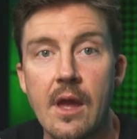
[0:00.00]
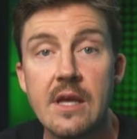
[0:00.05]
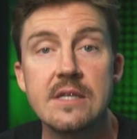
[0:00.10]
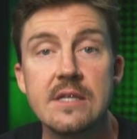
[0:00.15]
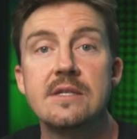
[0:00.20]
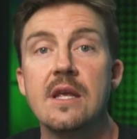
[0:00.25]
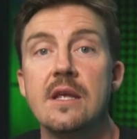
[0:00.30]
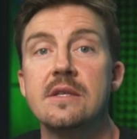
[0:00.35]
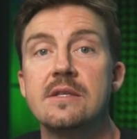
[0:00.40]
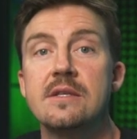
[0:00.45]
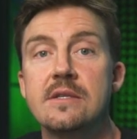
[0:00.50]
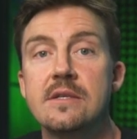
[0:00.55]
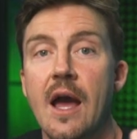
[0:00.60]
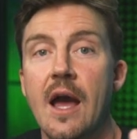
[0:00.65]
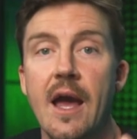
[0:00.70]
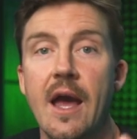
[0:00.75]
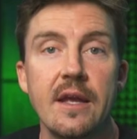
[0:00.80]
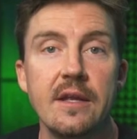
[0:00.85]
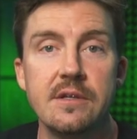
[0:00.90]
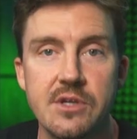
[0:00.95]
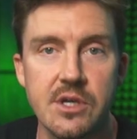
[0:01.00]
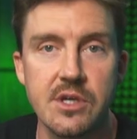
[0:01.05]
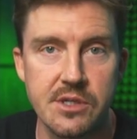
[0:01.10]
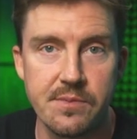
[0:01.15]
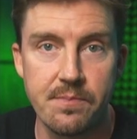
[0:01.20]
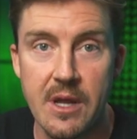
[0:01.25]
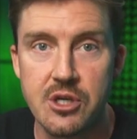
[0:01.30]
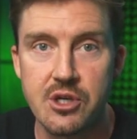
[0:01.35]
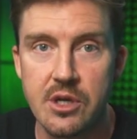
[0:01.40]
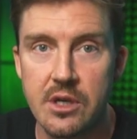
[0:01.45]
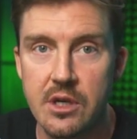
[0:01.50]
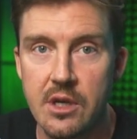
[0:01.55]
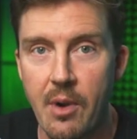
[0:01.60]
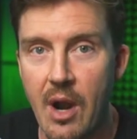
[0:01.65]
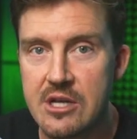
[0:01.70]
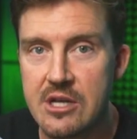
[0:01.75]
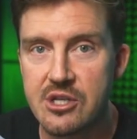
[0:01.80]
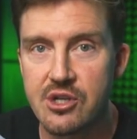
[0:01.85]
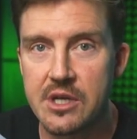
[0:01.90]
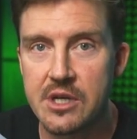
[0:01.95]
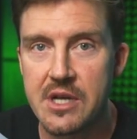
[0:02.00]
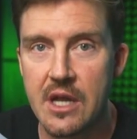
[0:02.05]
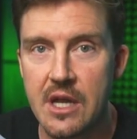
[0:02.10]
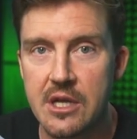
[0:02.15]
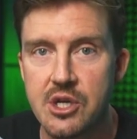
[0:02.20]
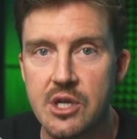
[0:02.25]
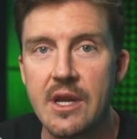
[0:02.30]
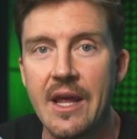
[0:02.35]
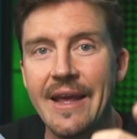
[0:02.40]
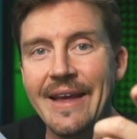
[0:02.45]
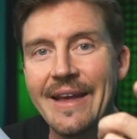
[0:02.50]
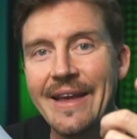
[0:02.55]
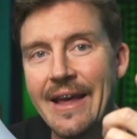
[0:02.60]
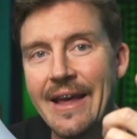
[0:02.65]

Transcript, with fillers: Since I just mentioned a browser extension,